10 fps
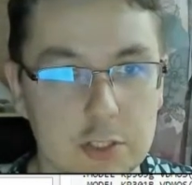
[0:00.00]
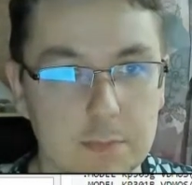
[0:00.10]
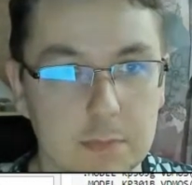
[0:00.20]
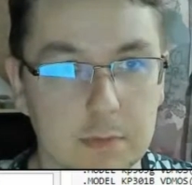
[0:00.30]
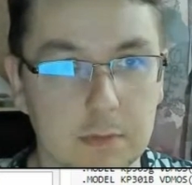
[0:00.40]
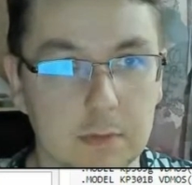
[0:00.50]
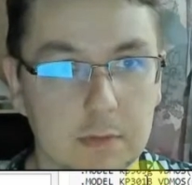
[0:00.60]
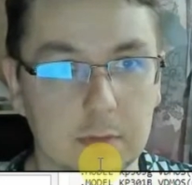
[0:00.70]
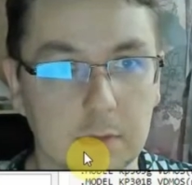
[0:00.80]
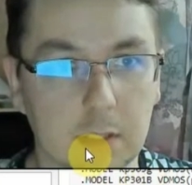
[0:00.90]
but
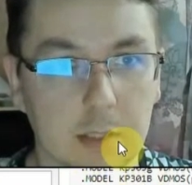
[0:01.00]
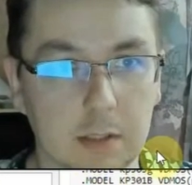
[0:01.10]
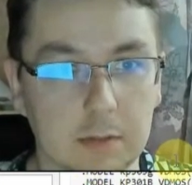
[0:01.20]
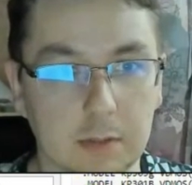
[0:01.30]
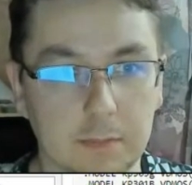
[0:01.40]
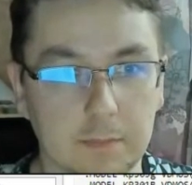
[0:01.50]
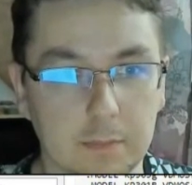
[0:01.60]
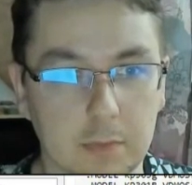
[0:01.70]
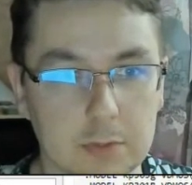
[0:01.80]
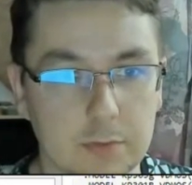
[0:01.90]
like
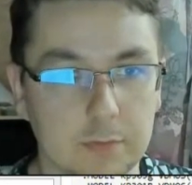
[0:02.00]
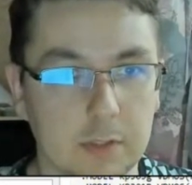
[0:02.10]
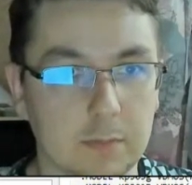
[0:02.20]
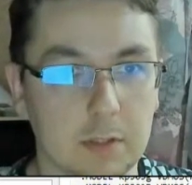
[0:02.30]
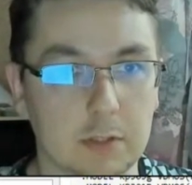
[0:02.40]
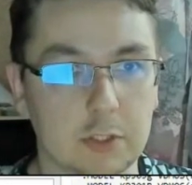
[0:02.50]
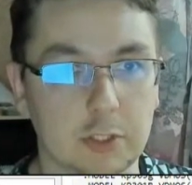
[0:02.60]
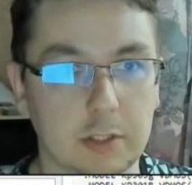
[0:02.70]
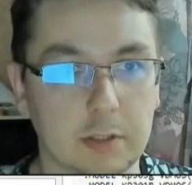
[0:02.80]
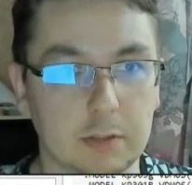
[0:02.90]
most of them are
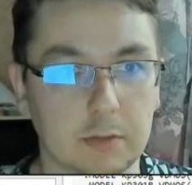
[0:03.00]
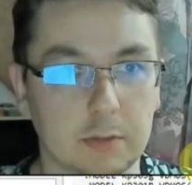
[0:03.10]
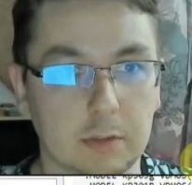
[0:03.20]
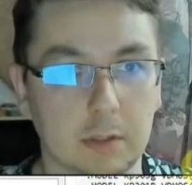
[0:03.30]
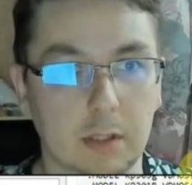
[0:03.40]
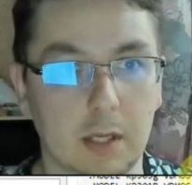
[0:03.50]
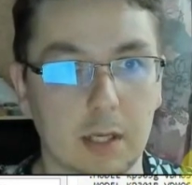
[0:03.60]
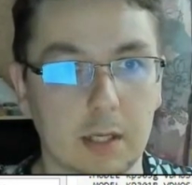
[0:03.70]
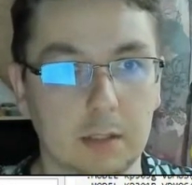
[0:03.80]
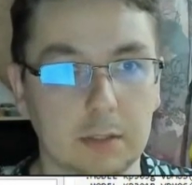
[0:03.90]
shared on
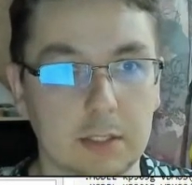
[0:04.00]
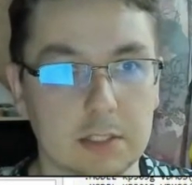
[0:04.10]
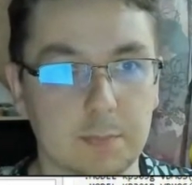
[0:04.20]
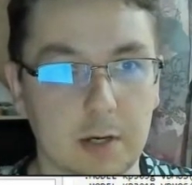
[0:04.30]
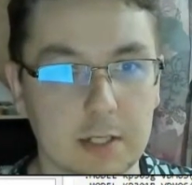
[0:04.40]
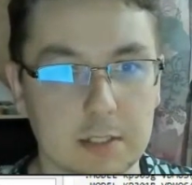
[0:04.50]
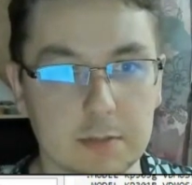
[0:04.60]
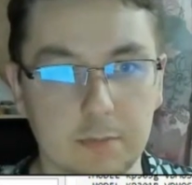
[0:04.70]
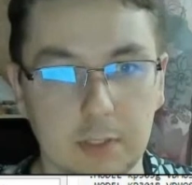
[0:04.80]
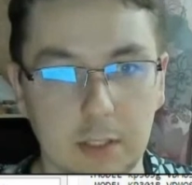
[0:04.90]
LTspice
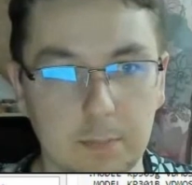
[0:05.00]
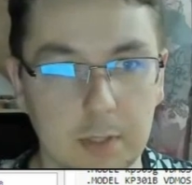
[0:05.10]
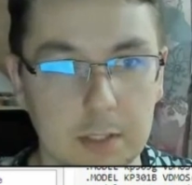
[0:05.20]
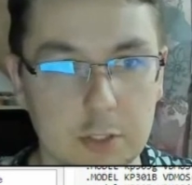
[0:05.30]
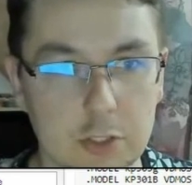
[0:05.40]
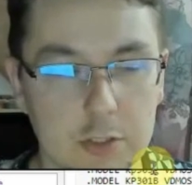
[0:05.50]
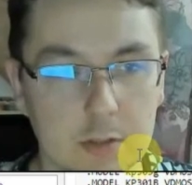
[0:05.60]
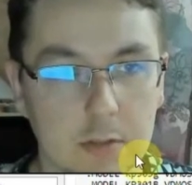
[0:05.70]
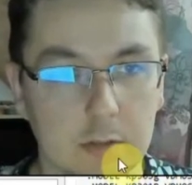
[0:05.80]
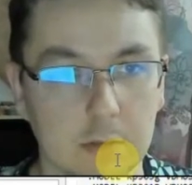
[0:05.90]
wiki page.
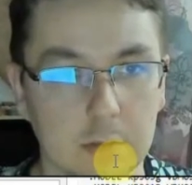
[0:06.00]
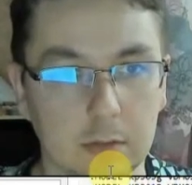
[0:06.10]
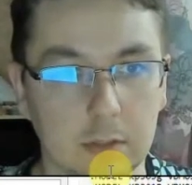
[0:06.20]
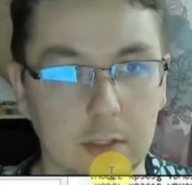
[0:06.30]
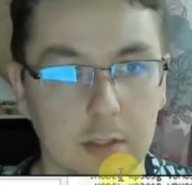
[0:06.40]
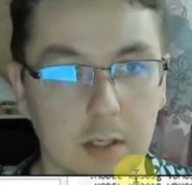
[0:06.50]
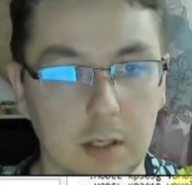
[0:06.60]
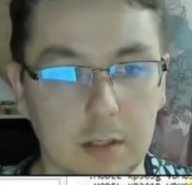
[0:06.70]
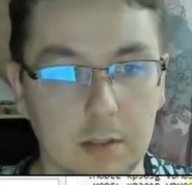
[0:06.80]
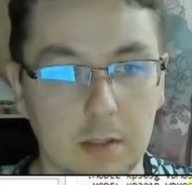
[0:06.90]
There
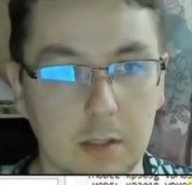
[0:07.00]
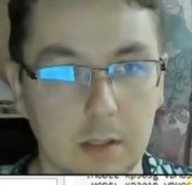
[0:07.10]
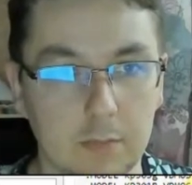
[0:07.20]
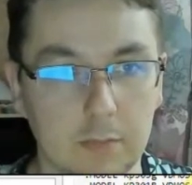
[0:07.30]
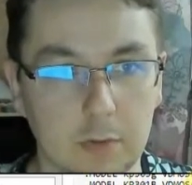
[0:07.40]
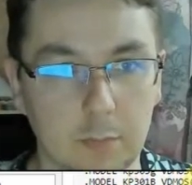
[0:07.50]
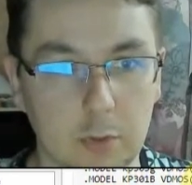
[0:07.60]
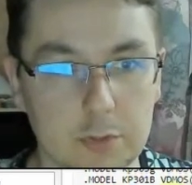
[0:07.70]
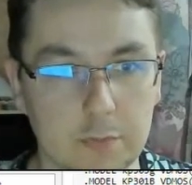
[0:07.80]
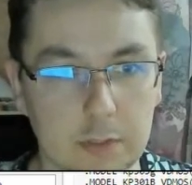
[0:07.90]
are for
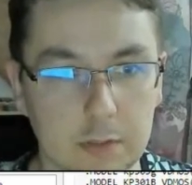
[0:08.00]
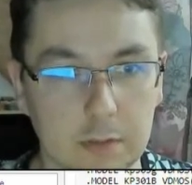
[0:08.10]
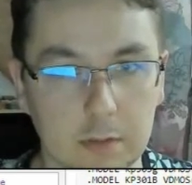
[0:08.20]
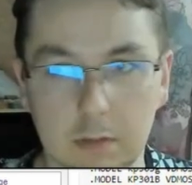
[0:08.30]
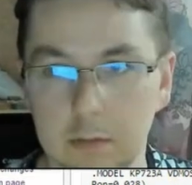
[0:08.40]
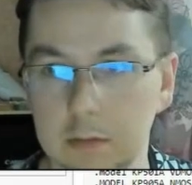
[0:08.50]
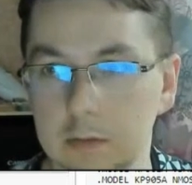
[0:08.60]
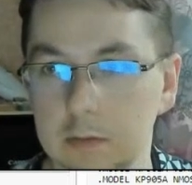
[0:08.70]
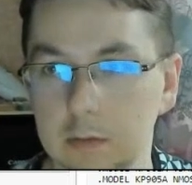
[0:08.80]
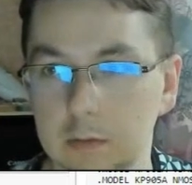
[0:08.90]
MOSFET.
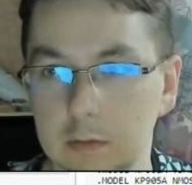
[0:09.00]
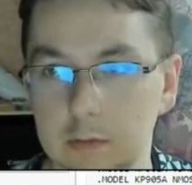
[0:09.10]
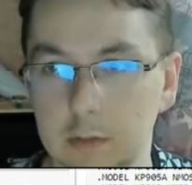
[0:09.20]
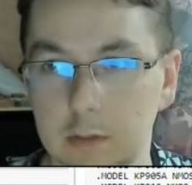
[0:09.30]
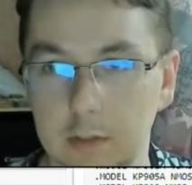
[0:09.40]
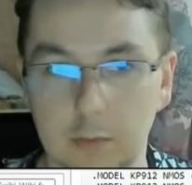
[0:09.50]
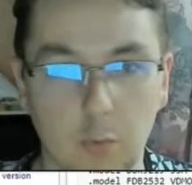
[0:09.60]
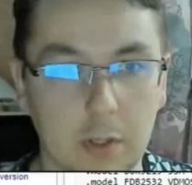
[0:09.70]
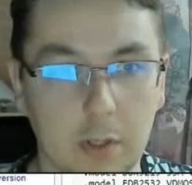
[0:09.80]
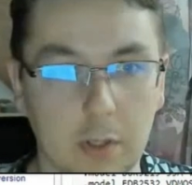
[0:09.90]
There are
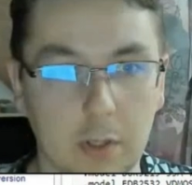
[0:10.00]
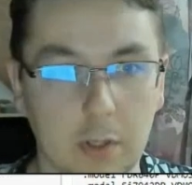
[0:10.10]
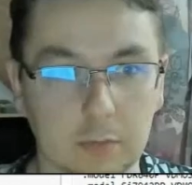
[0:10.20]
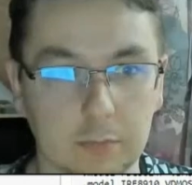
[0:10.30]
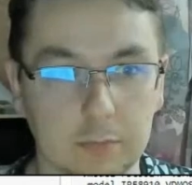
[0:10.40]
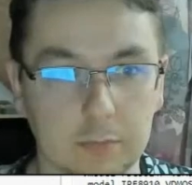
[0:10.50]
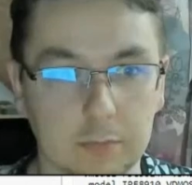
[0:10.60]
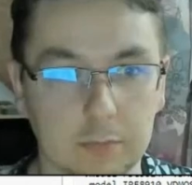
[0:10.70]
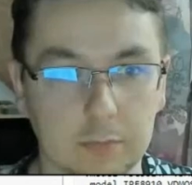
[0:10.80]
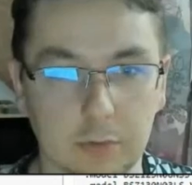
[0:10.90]
quite a lot of
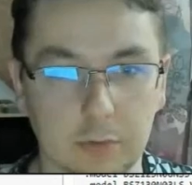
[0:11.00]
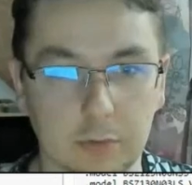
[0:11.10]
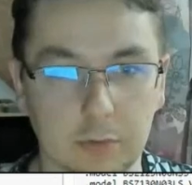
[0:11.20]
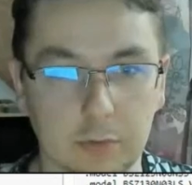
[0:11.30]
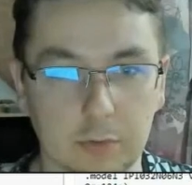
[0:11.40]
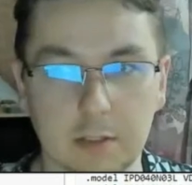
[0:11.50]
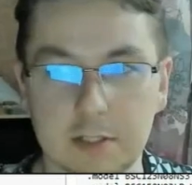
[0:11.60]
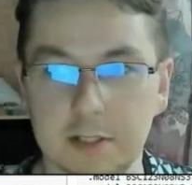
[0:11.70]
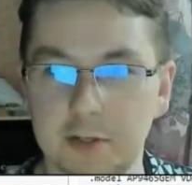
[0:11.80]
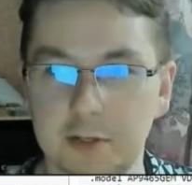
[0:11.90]
these model files,
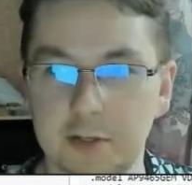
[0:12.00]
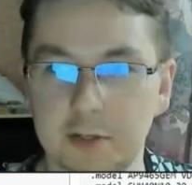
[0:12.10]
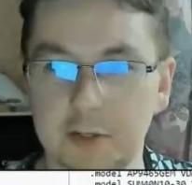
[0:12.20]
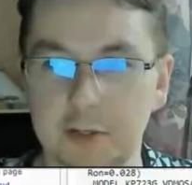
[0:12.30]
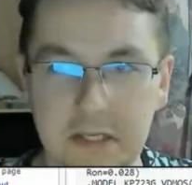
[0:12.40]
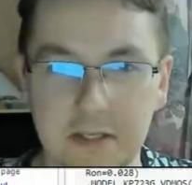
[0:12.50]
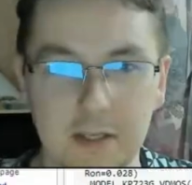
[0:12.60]
as you can see.